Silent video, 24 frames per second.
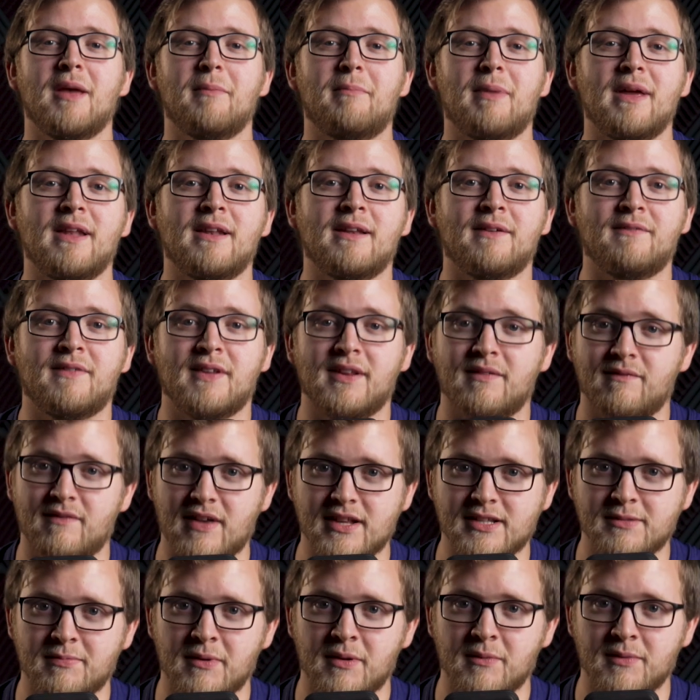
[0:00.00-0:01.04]
a bit of an
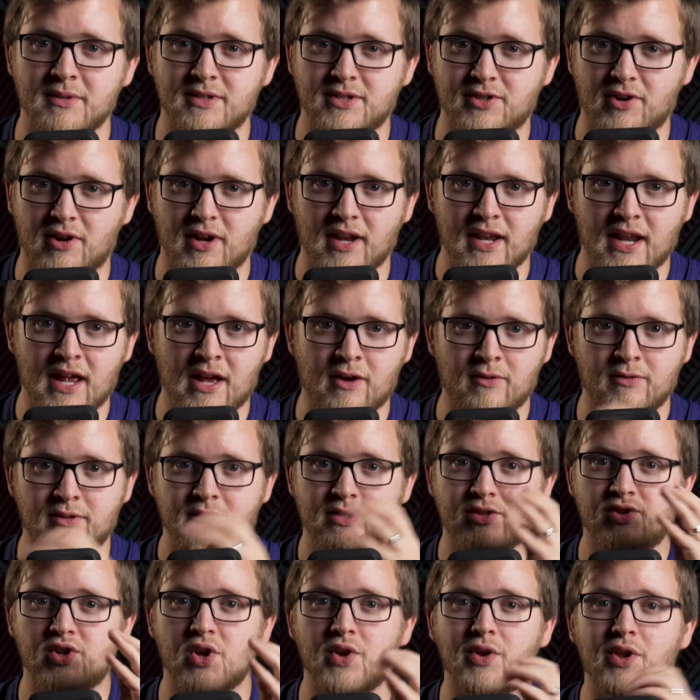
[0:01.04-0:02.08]
investment when starting out,
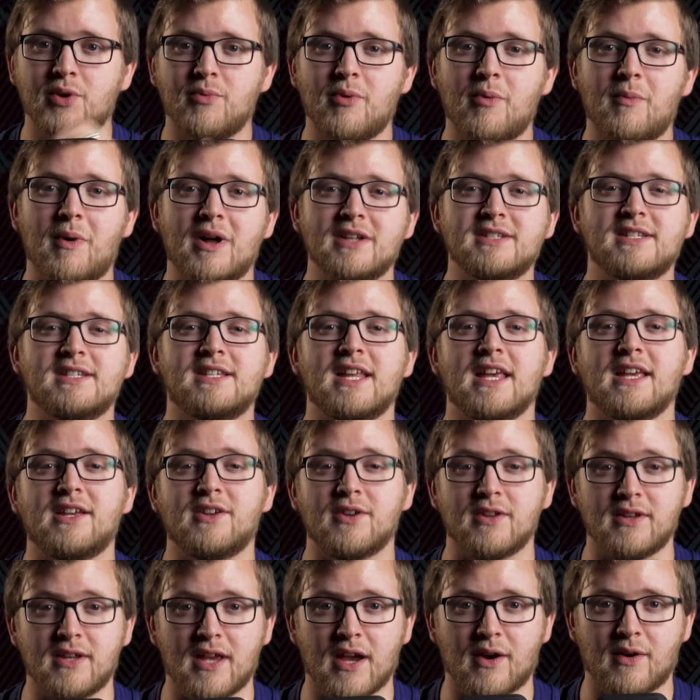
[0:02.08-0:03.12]
so you will want to take
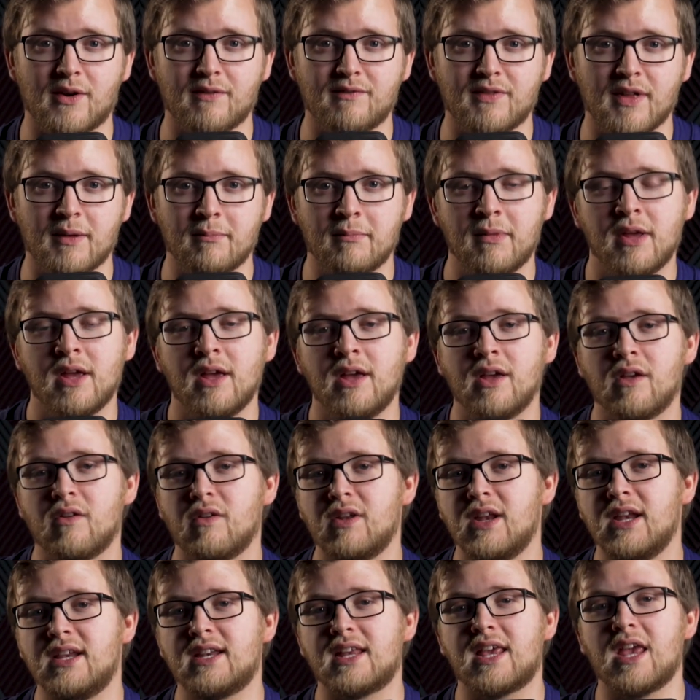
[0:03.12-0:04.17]
good care of them. You
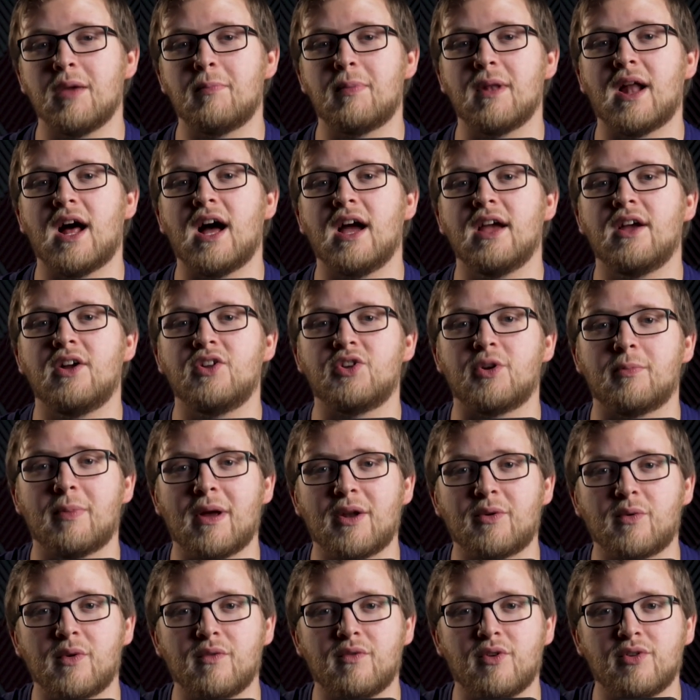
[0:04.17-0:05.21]
need to keep an eye on your
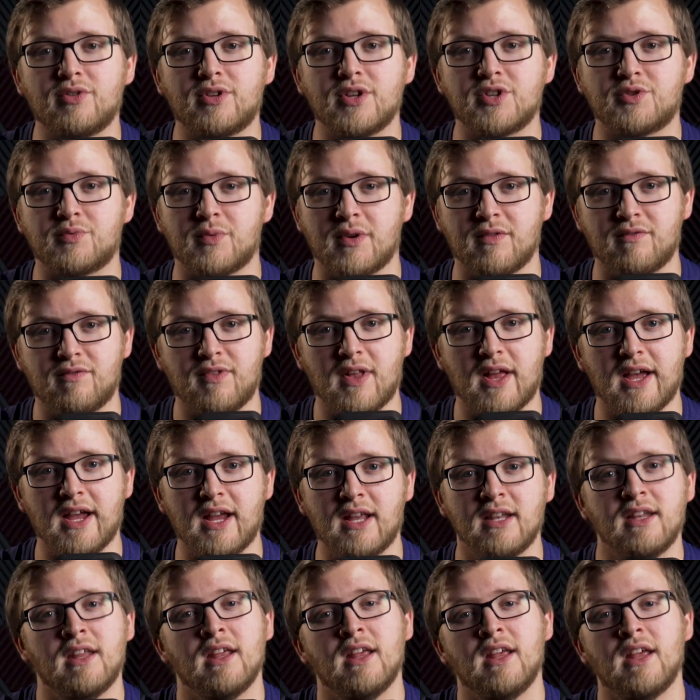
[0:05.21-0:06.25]
battery voltage when
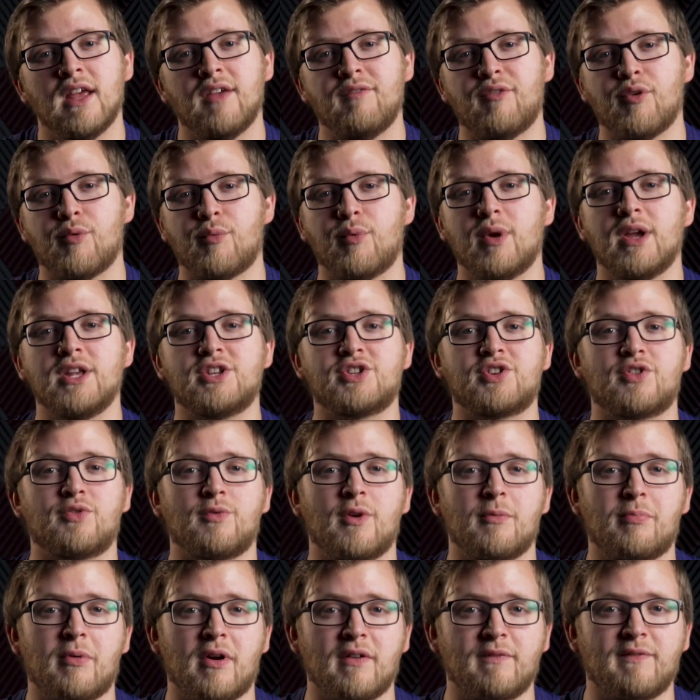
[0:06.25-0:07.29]
flying. If you reach
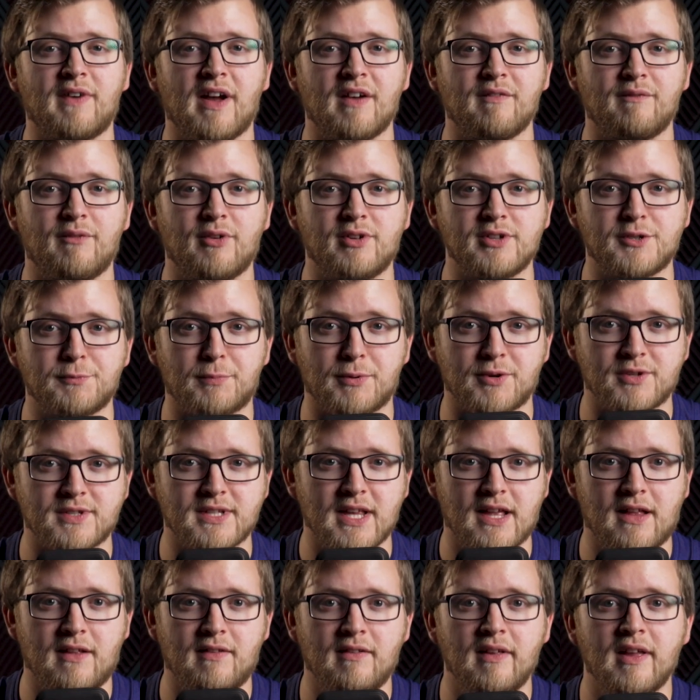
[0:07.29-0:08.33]
3.5 volts per
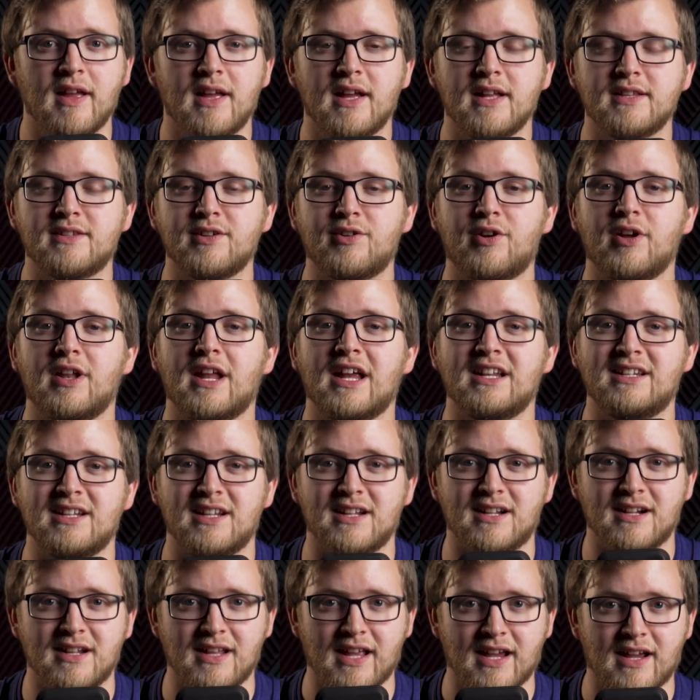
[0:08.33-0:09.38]
cell, it's a good
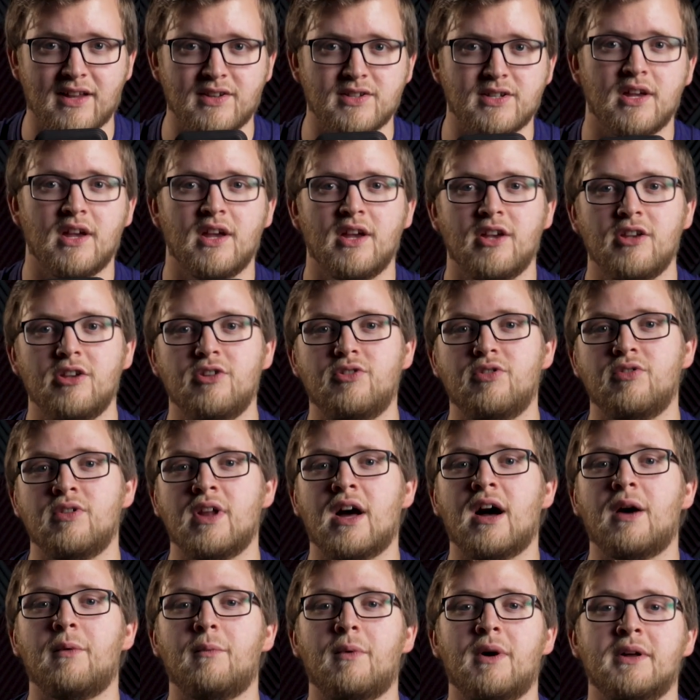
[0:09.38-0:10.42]
idea to land. You do
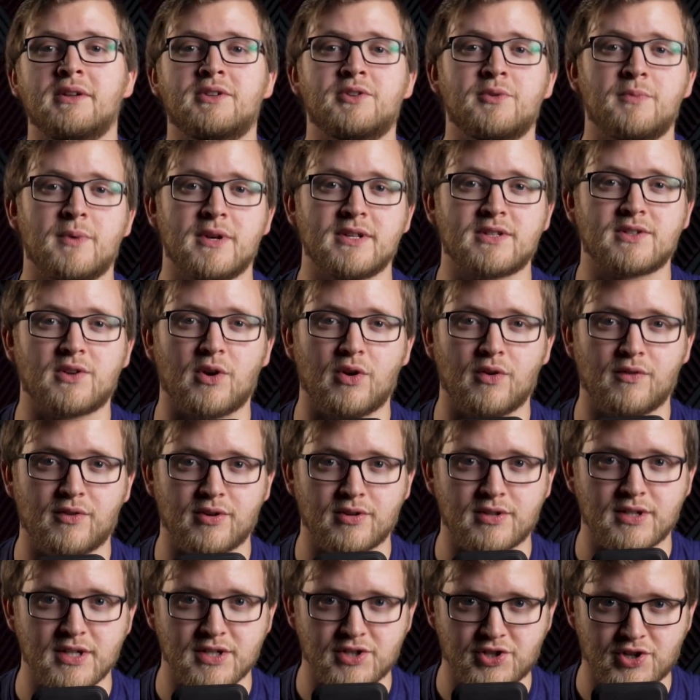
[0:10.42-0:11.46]
not want to risk over
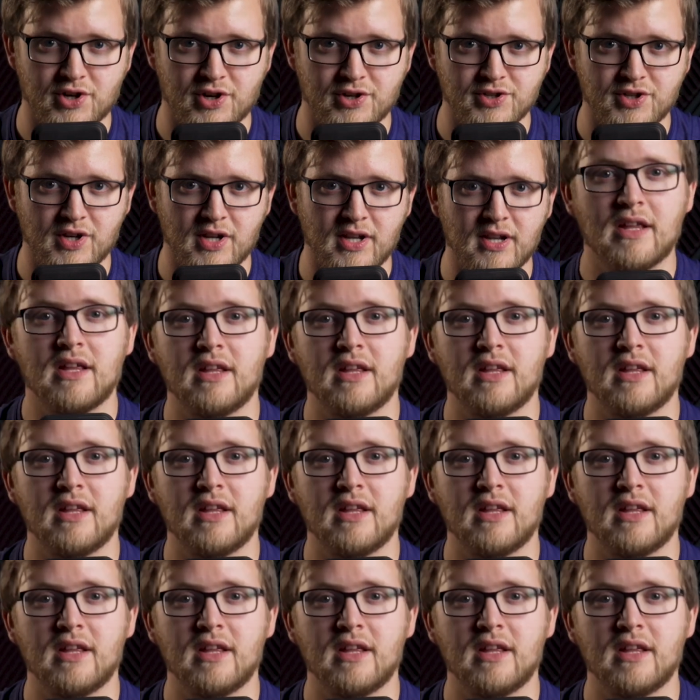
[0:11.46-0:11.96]
discharging.